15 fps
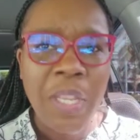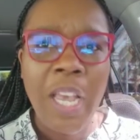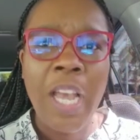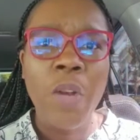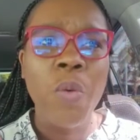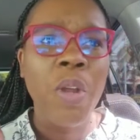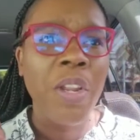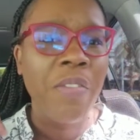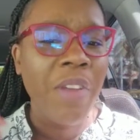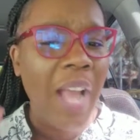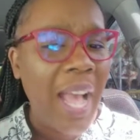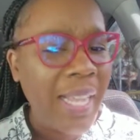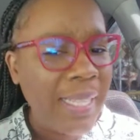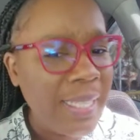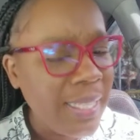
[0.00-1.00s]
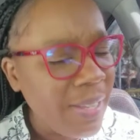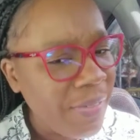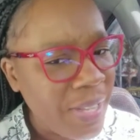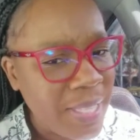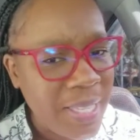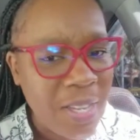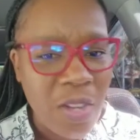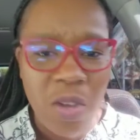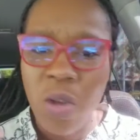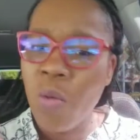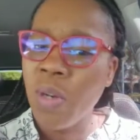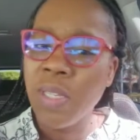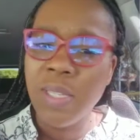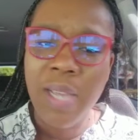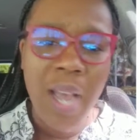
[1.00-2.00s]
at whatever activity
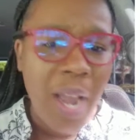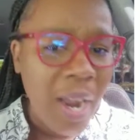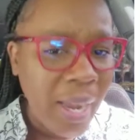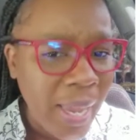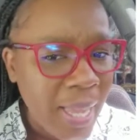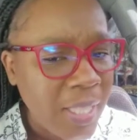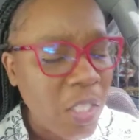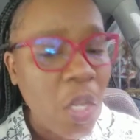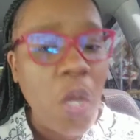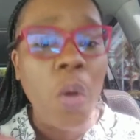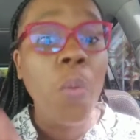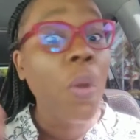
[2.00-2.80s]
or targets.